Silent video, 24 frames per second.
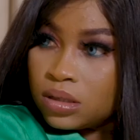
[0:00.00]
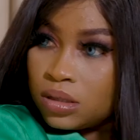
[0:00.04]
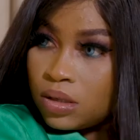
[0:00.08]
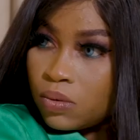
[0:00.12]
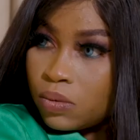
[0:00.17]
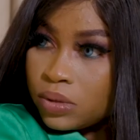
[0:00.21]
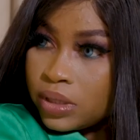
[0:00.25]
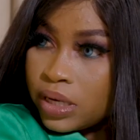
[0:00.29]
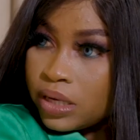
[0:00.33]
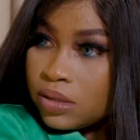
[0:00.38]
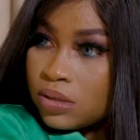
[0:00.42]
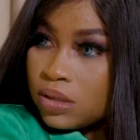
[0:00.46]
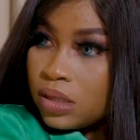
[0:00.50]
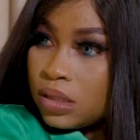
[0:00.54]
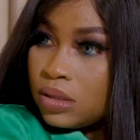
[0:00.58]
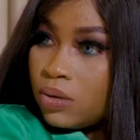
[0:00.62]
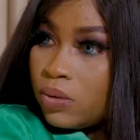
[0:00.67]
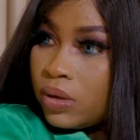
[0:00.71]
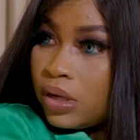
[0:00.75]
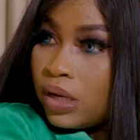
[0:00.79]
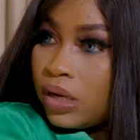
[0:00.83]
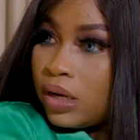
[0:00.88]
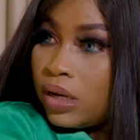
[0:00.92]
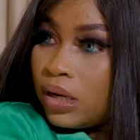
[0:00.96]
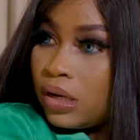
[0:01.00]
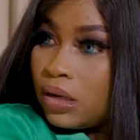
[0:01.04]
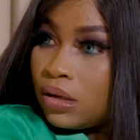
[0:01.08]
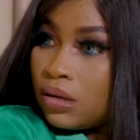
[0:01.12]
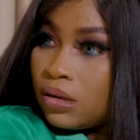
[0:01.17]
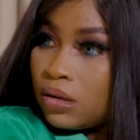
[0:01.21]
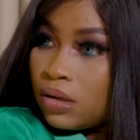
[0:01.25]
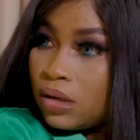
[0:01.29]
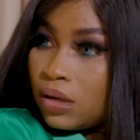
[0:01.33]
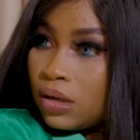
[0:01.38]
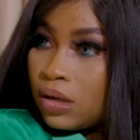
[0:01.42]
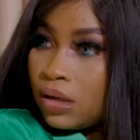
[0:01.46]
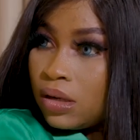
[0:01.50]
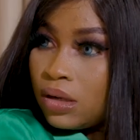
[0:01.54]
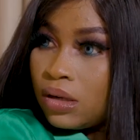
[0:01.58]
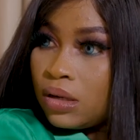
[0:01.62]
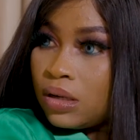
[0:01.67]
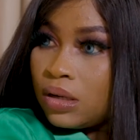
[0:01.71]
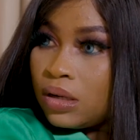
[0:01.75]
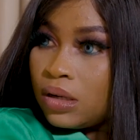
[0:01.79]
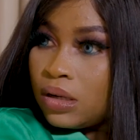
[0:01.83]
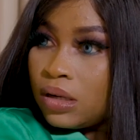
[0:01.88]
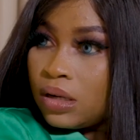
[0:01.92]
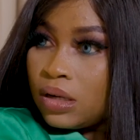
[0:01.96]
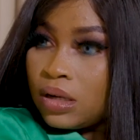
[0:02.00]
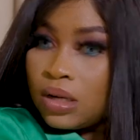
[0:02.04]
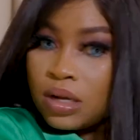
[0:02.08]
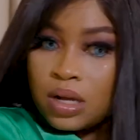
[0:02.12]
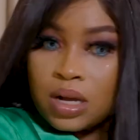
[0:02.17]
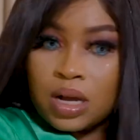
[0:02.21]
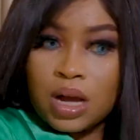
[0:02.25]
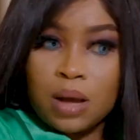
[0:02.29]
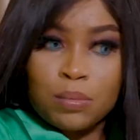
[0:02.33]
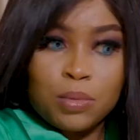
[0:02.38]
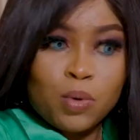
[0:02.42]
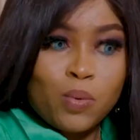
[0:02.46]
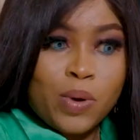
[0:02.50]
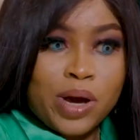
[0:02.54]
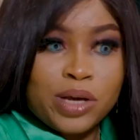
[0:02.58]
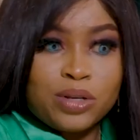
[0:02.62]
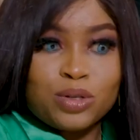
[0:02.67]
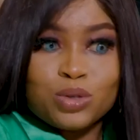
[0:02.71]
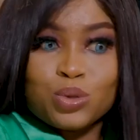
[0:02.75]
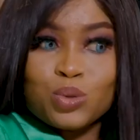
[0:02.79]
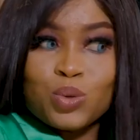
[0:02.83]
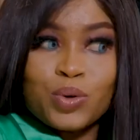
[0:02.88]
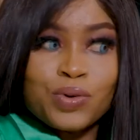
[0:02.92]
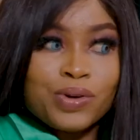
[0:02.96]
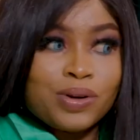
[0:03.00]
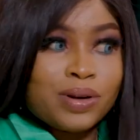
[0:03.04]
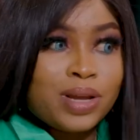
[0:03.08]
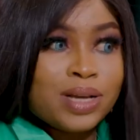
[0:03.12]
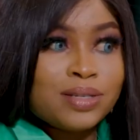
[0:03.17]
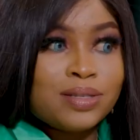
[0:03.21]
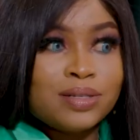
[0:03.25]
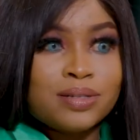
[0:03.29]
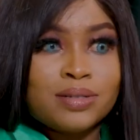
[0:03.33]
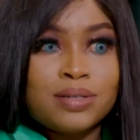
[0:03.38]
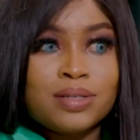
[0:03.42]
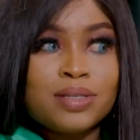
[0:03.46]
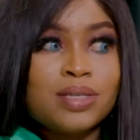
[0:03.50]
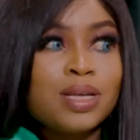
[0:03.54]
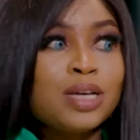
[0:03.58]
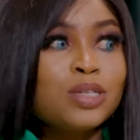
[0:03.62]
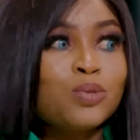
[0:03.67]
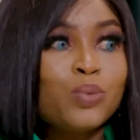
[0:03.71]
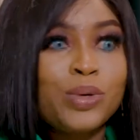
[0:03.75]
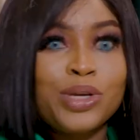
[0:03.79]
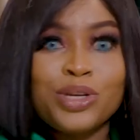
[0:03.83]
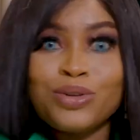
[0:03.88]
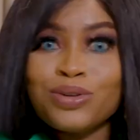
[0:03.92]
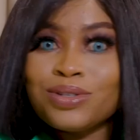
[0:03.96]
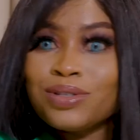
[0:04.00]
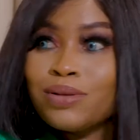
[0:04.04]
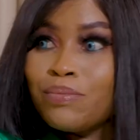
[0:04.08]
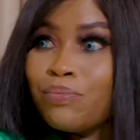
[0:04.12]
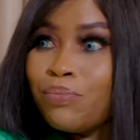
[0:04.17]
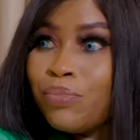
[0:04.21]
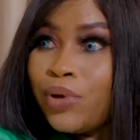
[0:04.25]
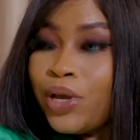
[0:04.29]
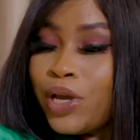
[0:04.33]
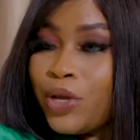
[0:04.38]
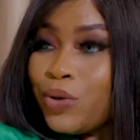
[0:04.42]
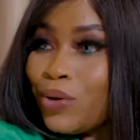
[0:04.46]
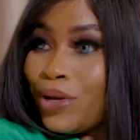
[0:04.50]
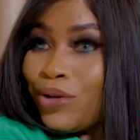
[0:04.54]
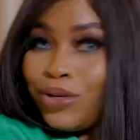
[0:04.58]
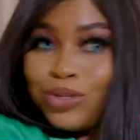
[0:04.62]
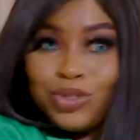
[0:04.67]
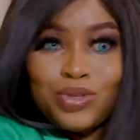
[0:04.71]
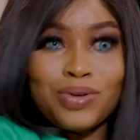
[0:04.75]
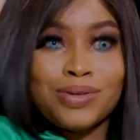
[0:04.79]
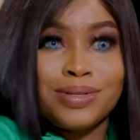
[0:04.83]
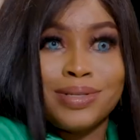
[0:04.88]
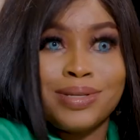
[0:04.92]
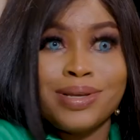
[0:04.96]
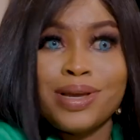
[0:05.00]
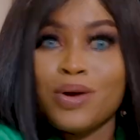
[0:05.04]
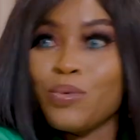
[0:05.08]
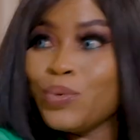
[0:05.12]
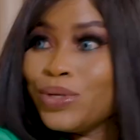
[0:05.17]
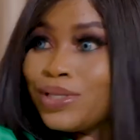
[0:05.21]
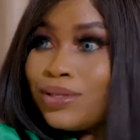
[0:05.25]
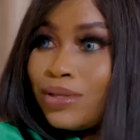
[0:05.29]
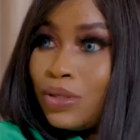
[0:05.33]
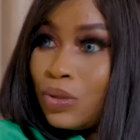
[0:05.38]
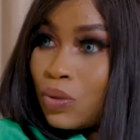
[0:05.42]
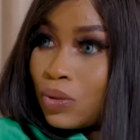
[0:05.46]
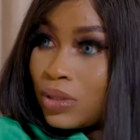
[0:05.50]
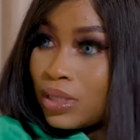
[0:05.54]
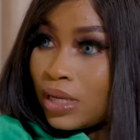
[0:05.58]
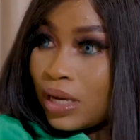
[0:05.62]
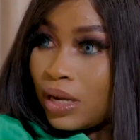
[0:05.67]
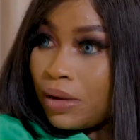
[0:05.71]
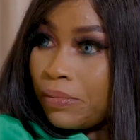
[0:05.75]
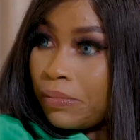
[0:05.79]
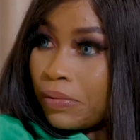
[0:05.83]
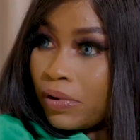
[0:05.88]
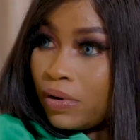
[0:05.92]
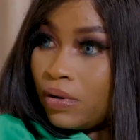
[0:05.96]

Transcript: Then what are you still doing here? I mean, why are you so relaxed in this house when he doesn't pay you and you're just here wasting your time?